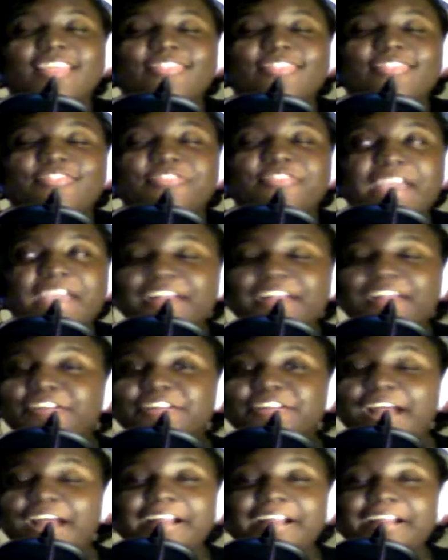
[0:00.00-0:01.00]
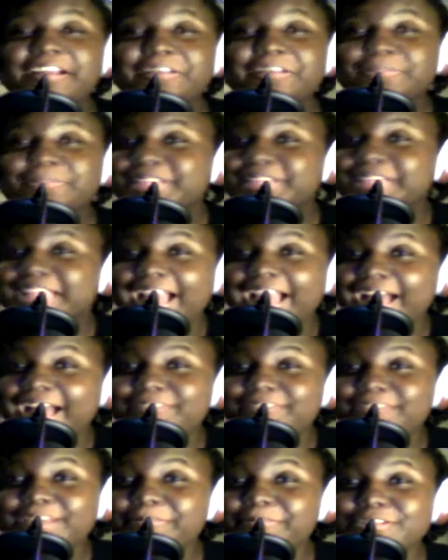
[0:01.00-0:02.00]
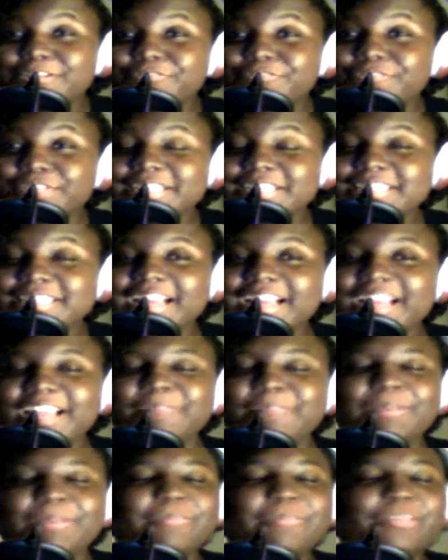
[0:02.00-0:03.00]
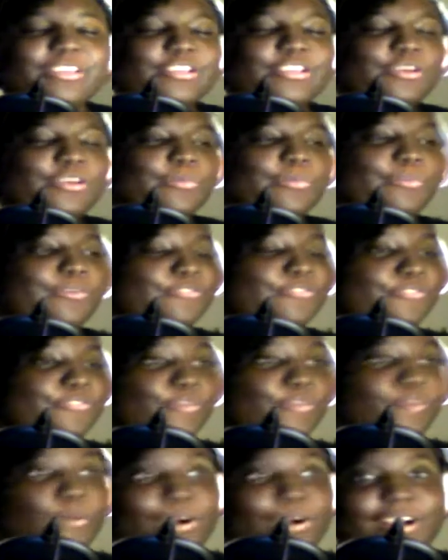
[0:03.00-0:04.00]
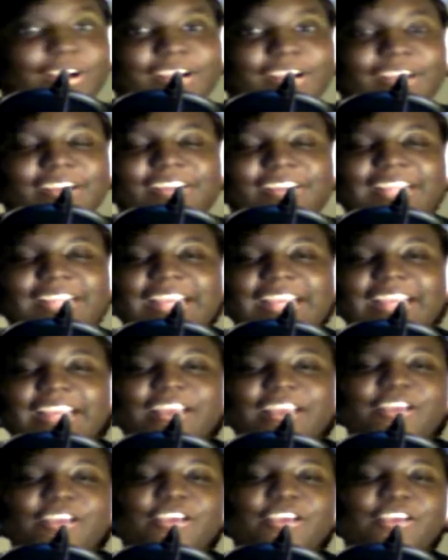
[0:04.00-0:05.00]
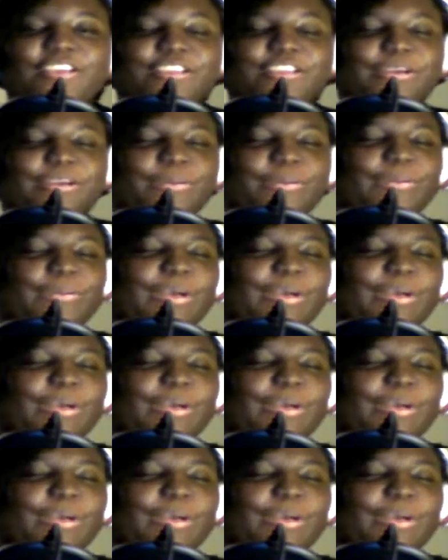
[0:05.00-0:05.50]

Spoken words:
They are not gonna really have that much free time. I mean, you know, before, like, you know,